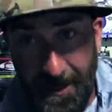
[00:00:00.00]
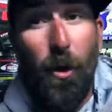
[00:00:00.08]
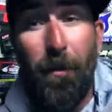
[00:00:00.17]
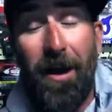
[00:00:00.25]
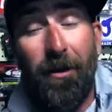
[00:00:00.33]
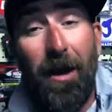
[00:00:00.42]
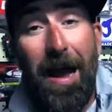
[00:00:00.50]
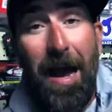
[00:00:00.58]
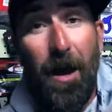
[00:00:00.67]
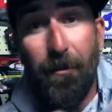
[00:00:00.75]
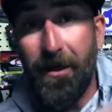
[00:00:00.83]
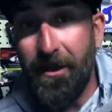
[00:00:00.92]
No matter
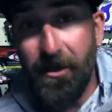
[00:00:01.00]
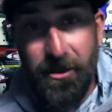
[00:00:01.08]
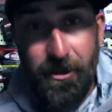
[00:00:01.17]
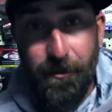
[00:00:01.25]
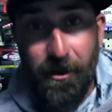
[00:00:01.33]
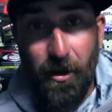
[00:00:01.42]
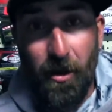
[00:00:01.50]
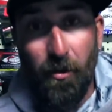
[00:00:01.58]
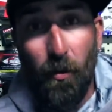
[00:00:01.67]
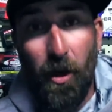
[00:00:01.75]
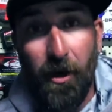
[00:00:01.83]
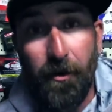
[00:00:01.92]
how many years you've been on
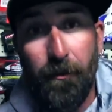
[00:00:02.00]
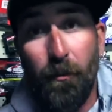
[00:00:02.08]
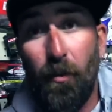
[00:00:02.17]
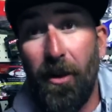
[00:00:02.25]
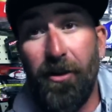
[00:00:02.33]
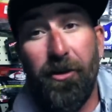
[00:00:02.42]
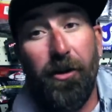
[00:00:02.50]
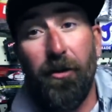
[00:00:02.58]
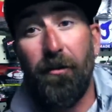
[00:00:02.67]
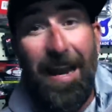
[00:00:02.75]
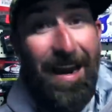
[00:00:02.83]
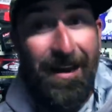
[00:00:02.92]
the water, whether
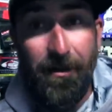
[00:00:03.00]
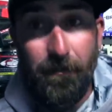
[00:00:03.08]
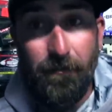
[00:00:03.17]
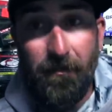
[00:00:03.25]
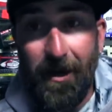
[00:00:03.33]
you're 8,